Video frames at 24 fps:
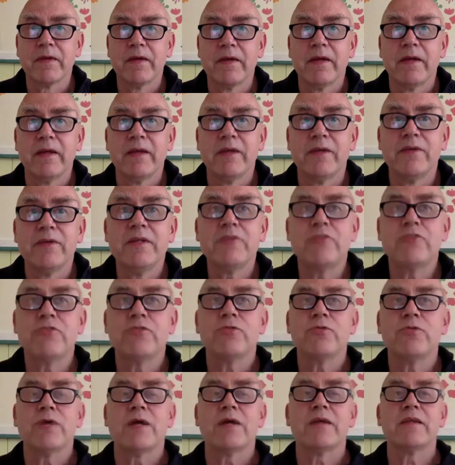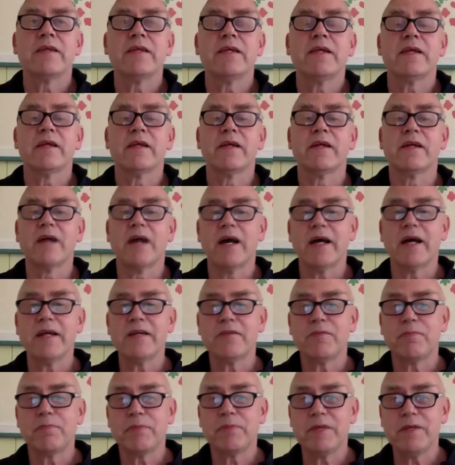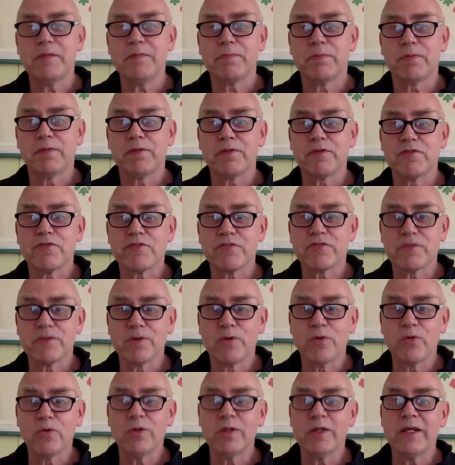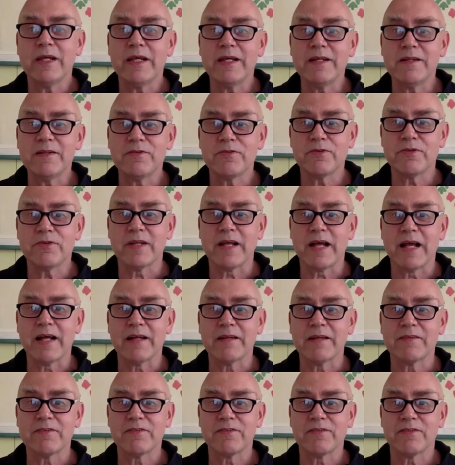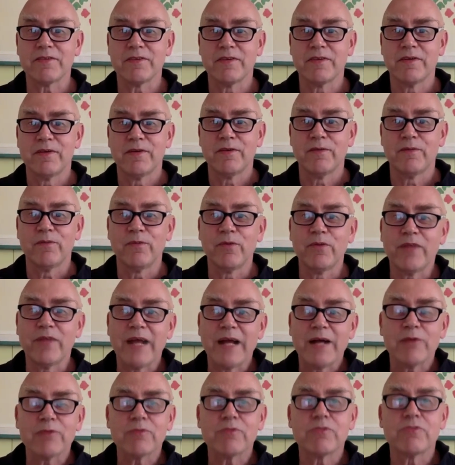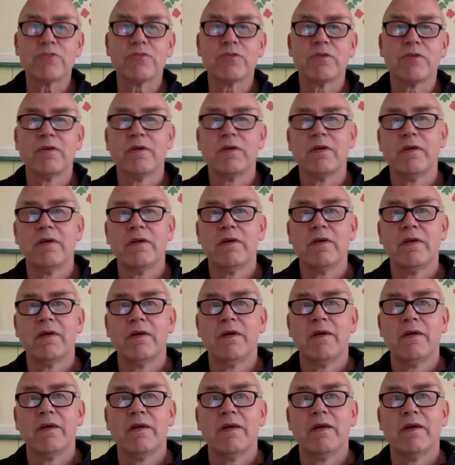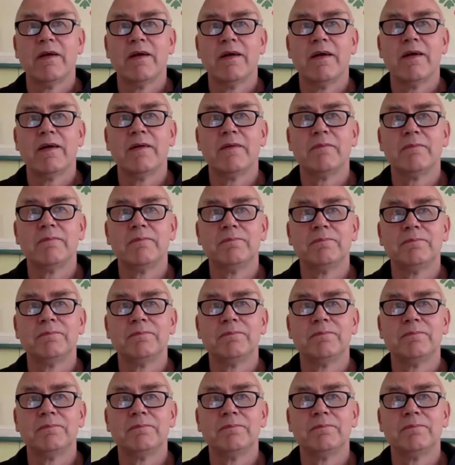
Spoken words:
you need to, I think, guide people slowly into that without, no,